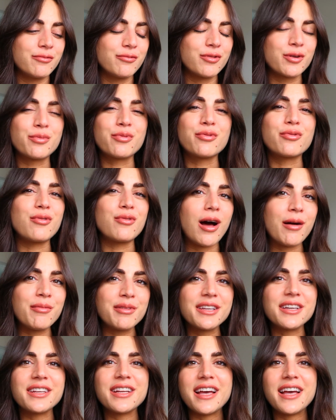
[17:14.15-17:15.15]
we're
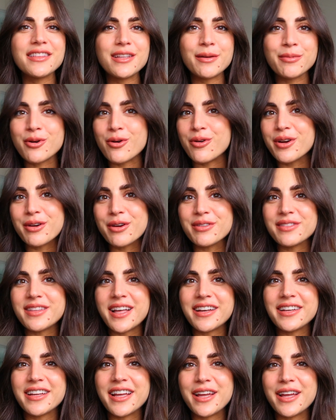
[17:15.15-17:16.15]
probably gonna end up going with
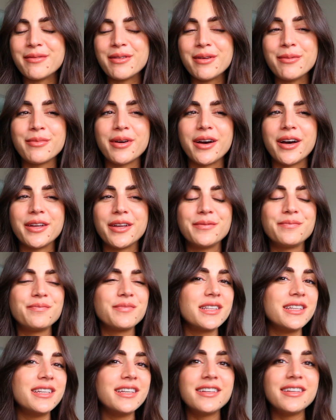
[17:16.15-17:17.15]
that name, but
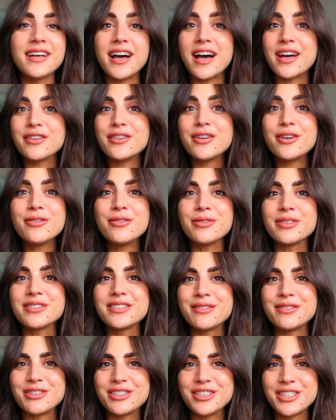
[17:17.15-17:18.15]
I don't know, we'll
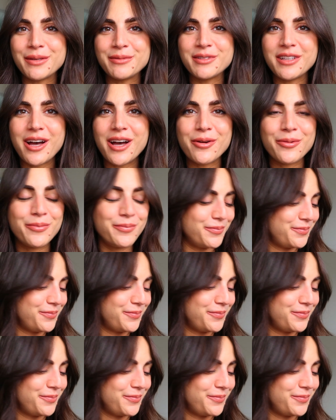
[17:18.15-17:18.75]
see when she comes out.